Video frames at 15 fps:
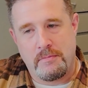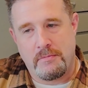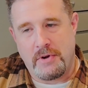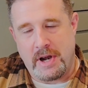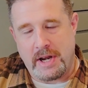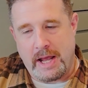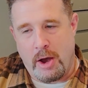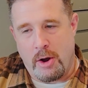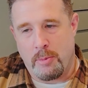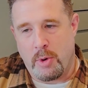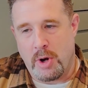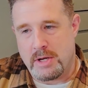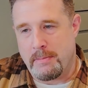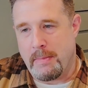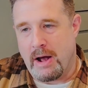find a
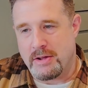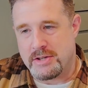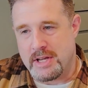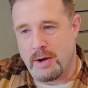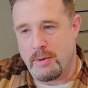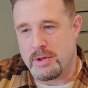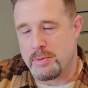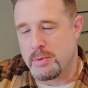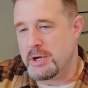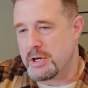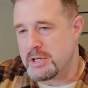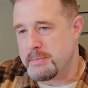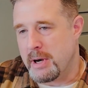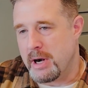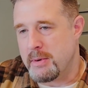counterpoint to balance that with when you're
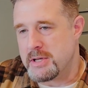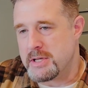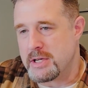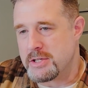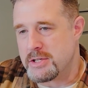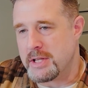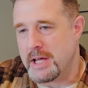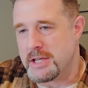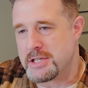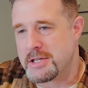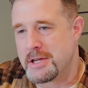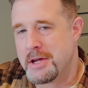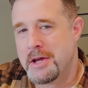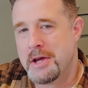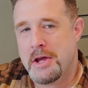experimenting. So
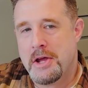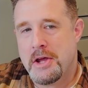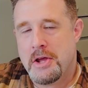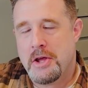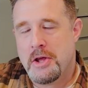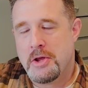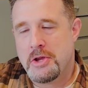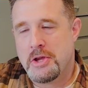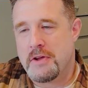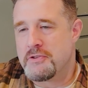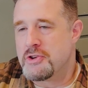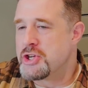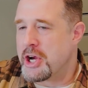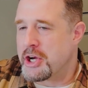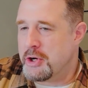you have
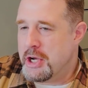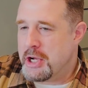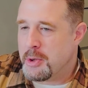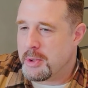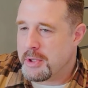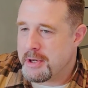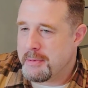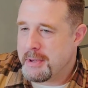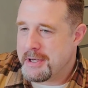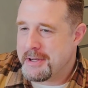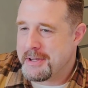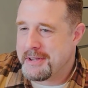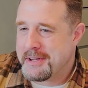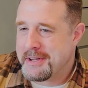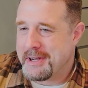to check your ego a little bit
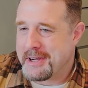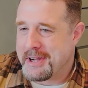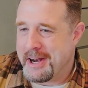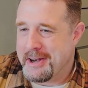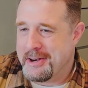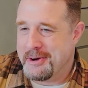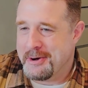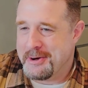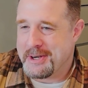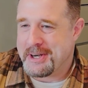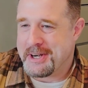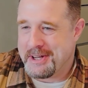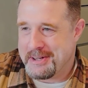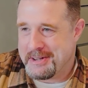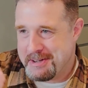and kind of know you're
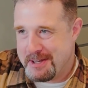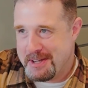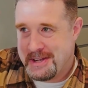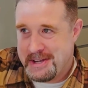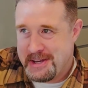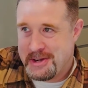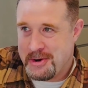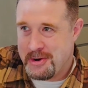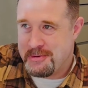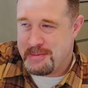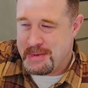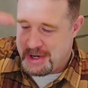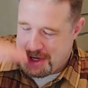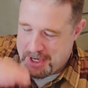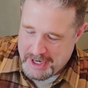gonna go
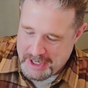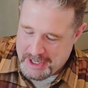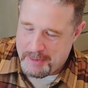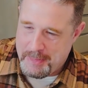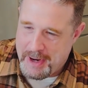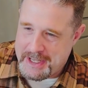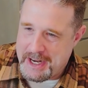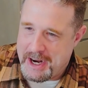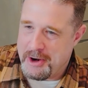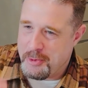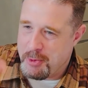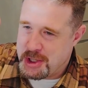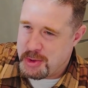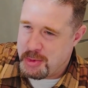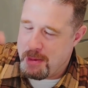from here. You got to come back down and
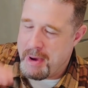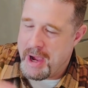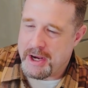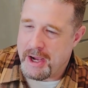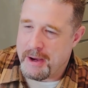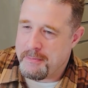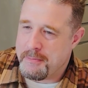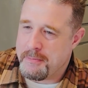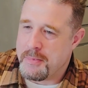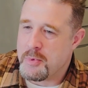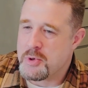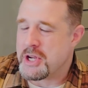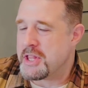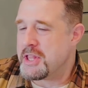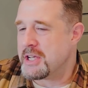work your way back up,
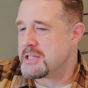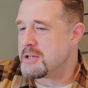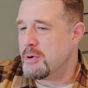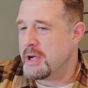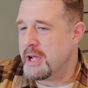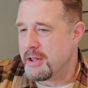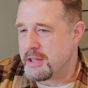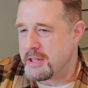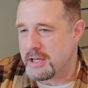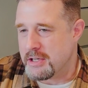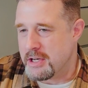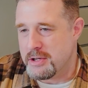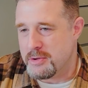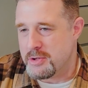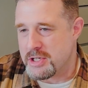which I think is a really healthy thing
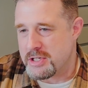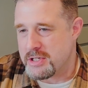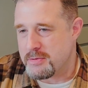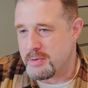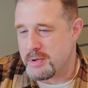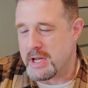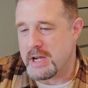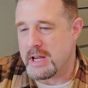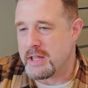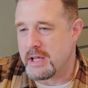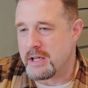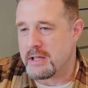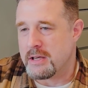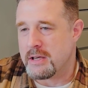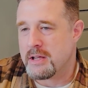to do just with
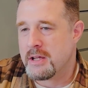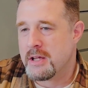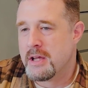anything. And